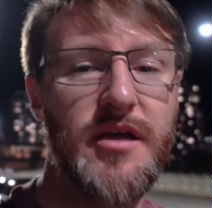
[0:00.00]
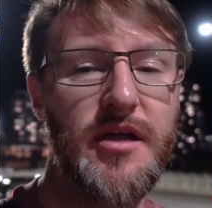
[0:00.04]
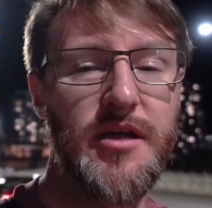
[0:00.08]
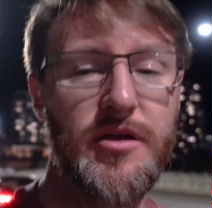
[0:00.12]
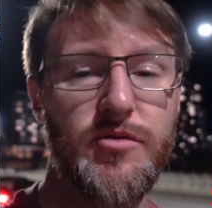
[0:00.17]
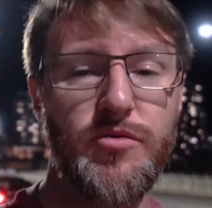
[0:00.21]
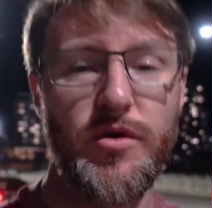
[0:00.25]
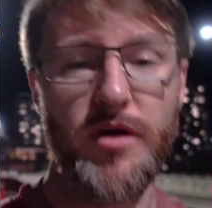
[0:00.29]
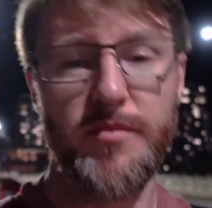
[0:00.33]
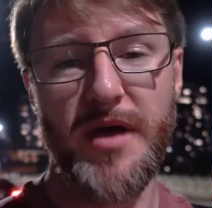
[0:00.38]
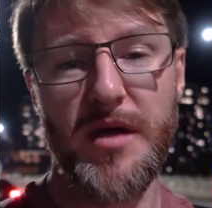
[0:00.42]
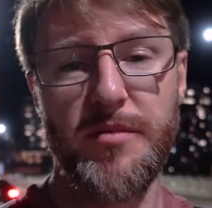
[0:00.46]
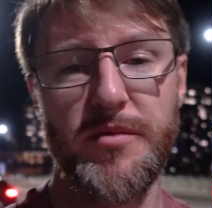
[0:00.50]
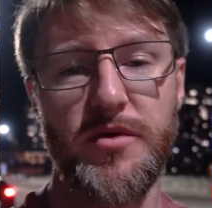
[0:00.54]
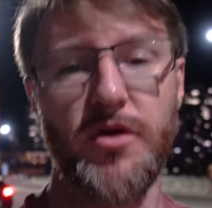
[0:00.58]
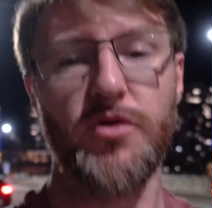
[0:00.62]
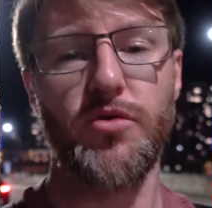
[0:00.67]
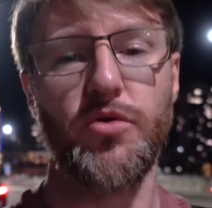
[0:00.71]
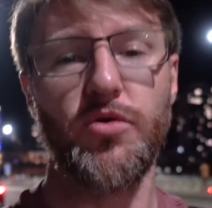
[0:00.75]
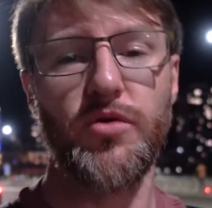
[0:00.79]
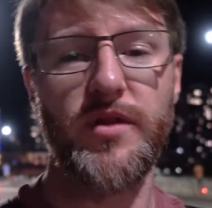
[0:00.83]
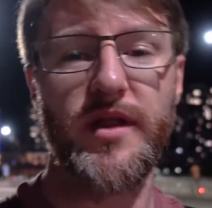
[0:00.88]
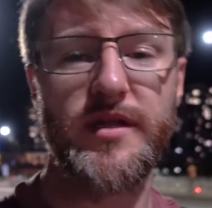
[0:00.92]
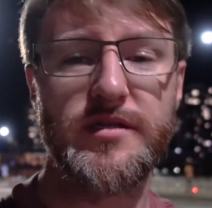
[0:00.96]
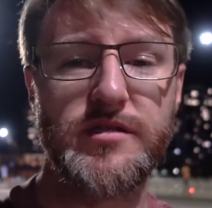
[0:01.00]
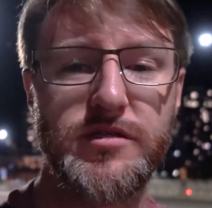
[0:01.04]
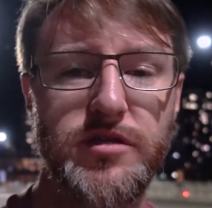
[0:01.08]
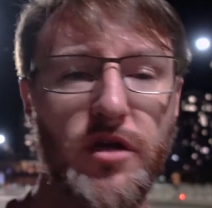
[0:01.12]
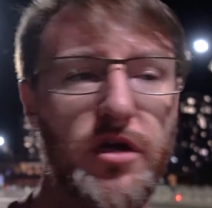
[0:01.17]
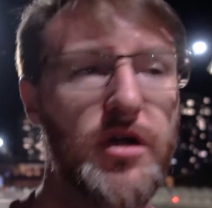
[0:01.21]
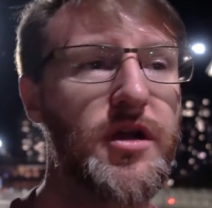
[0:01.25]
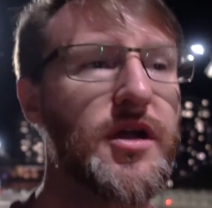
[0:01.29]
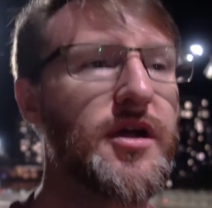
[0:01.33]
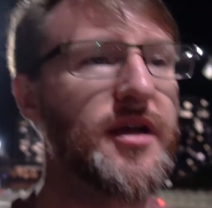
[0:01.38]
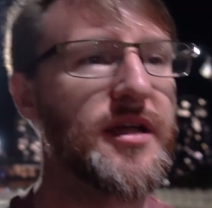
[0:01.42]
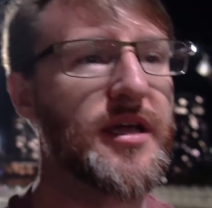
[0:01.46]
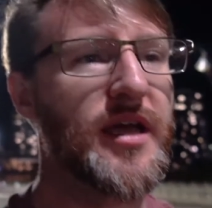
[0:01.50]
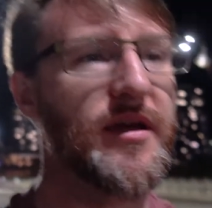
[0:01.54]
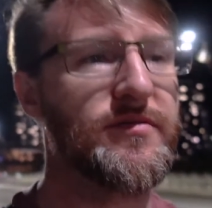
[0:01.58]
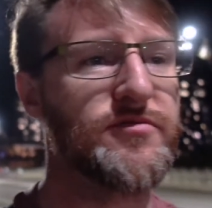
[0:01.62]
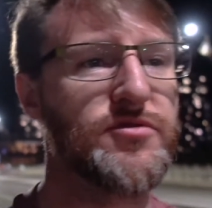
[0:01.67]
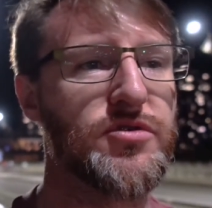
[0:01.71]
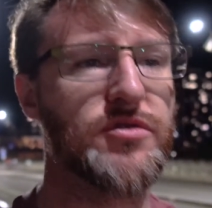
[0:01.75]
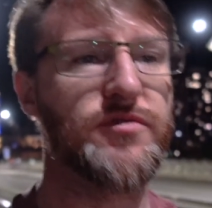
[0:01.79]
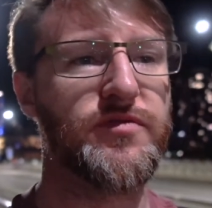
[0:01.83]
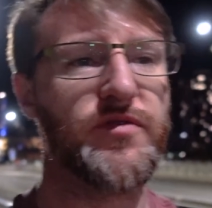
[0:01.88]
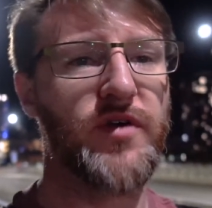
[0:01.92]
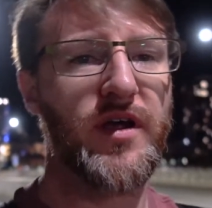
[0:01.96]
Well, maybe not all that slowly. I only have
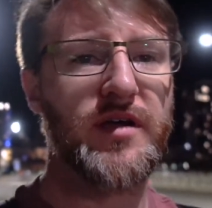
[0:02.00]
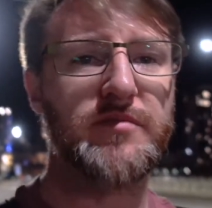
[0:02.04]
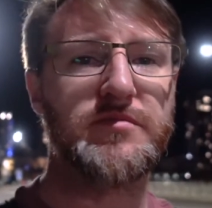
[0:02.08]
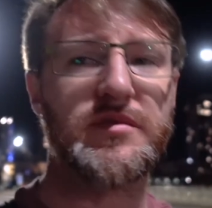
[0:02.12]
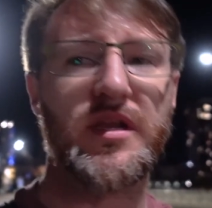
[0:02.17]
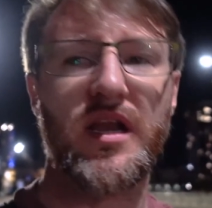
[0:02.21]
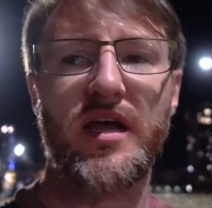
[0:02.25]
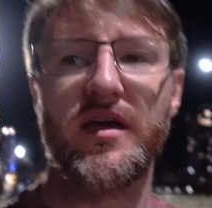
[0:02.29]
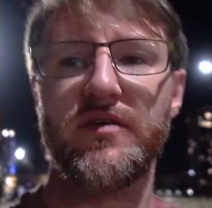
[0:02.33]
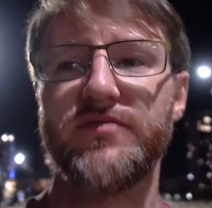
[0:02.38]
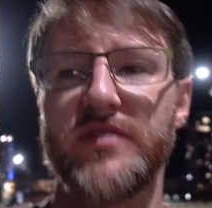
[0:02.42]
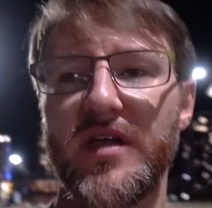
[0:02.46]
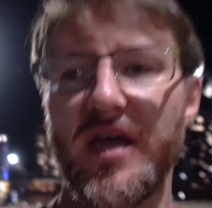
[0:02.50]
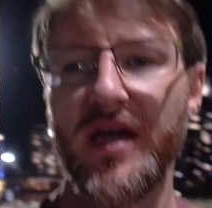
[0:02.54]
2 frames left.